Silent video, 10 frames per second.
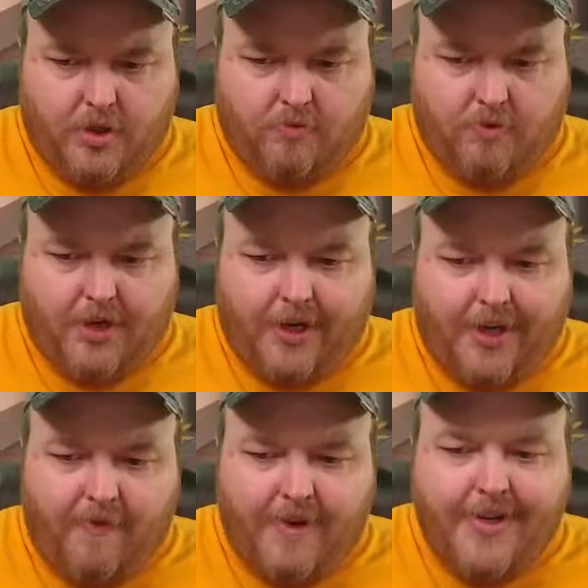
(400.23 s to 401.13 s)
We're at
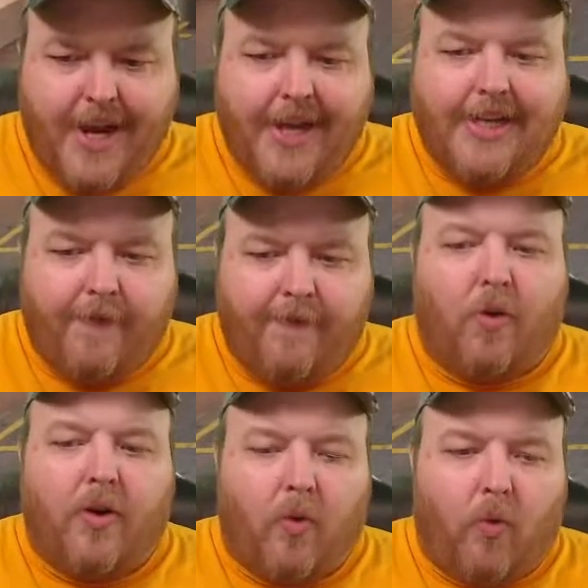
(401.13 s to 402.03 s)

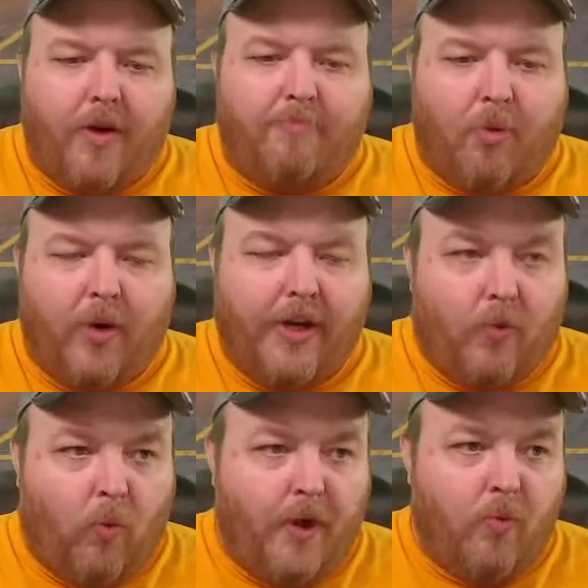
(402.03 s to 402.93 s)
1194 at
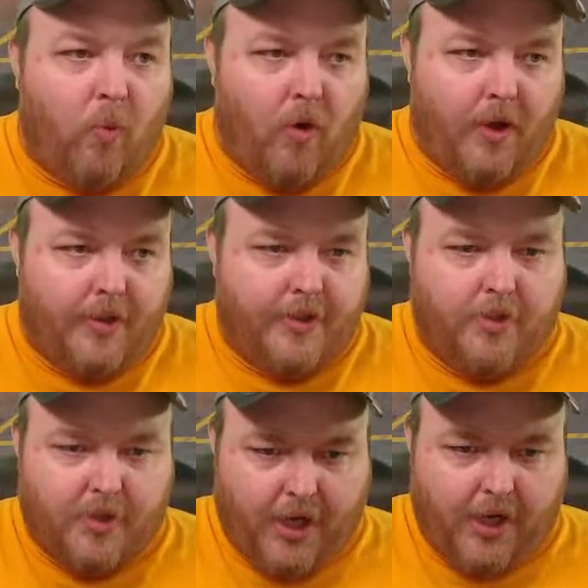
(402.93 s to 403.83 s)
1.11.
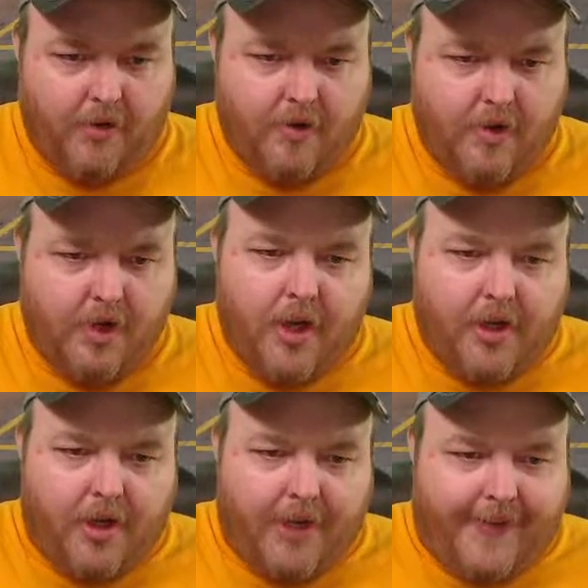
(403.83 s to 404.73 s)
Okay.
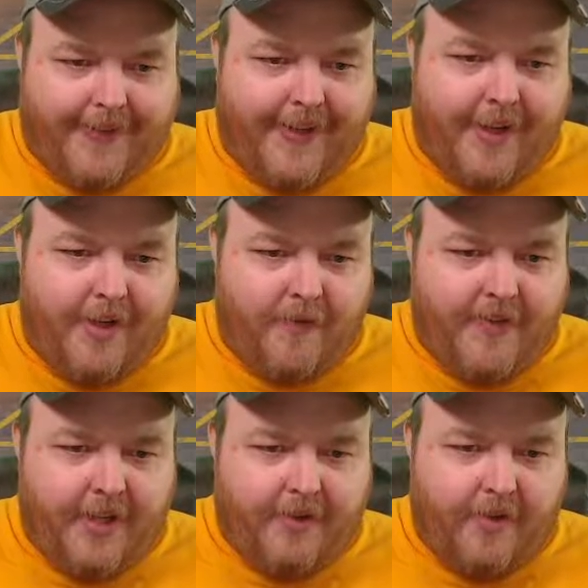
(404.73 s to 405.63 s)
That's not enough
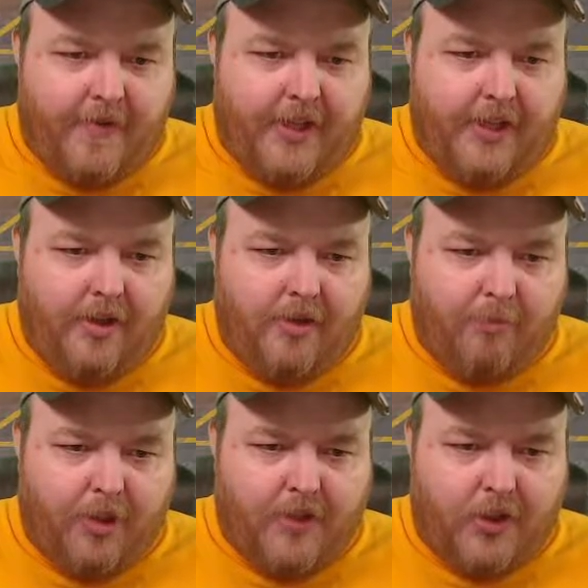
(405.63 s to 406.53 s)
delta V,
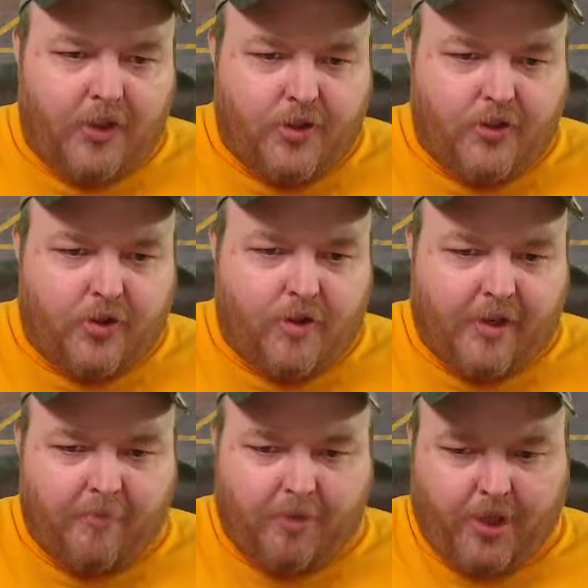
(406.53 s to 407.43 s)
but it's a good
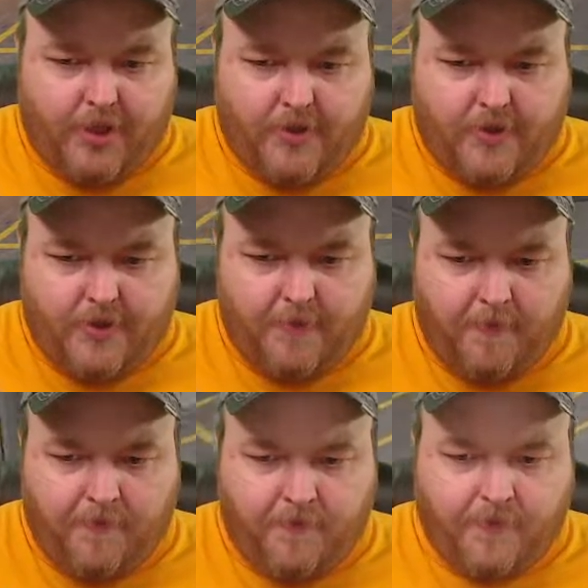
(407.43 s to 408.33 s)
starting place.
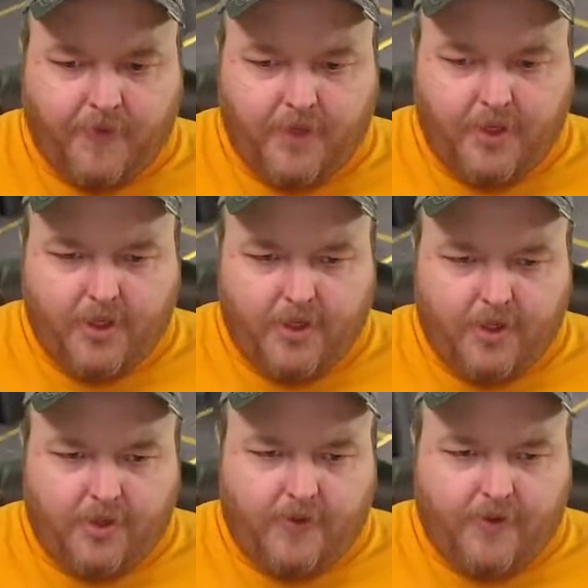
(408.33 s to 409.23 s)

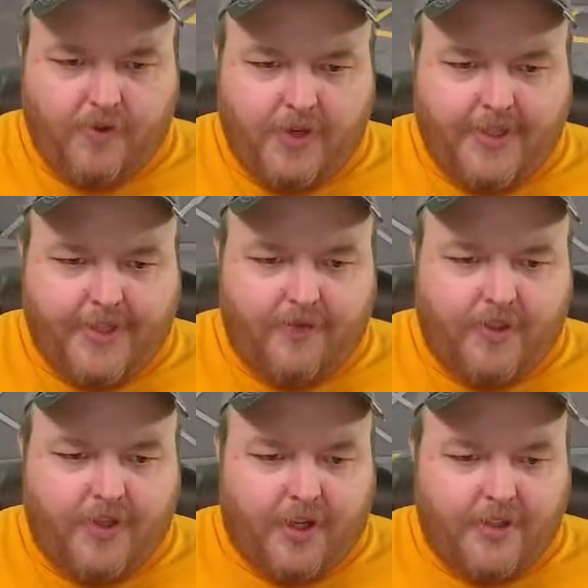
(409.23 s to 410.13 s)

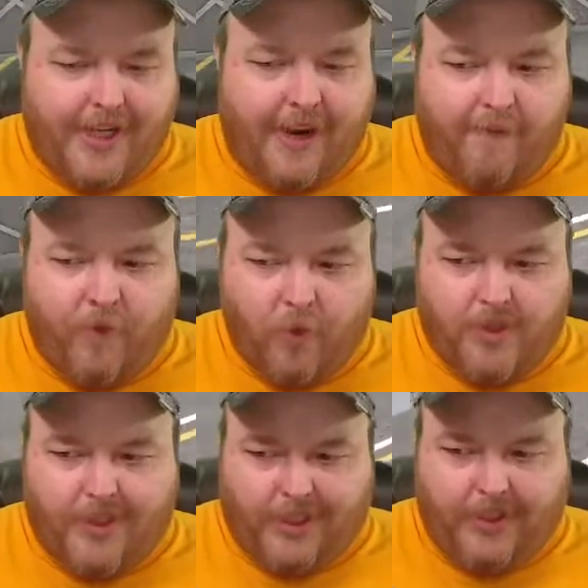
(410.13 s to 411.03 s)
37 tons. I got
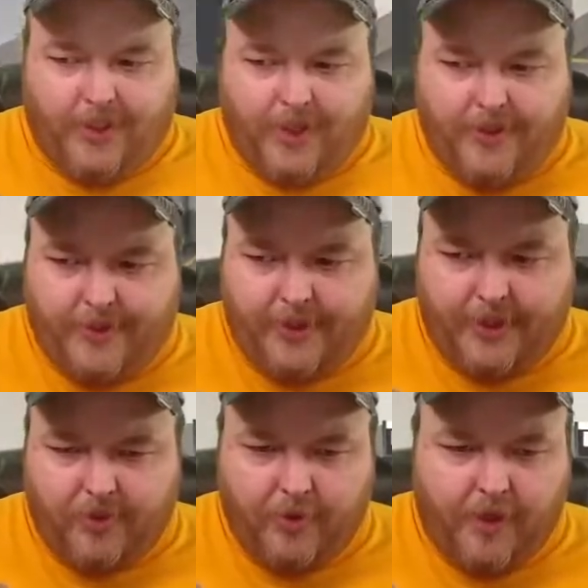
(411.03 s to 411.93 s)
14 tons to
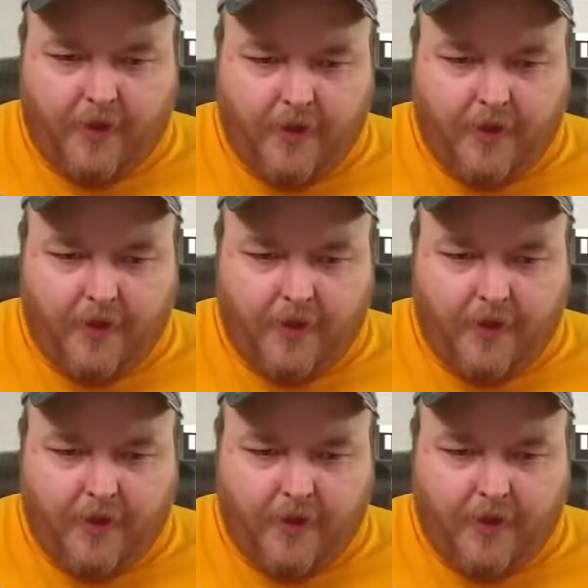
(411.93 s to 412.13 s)
deal with.